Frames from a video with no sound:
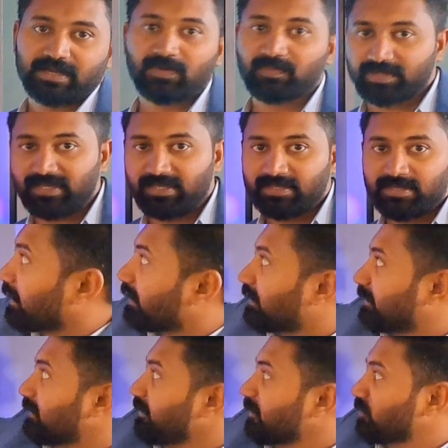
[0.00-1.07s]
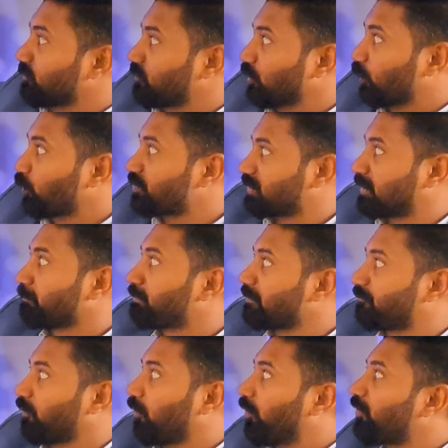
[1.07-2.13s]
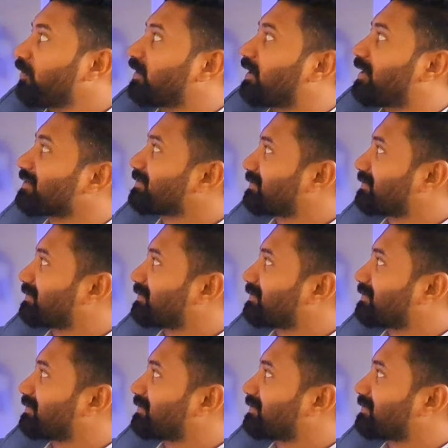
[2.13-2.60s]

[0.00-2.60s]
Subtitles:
Okay. A is used before a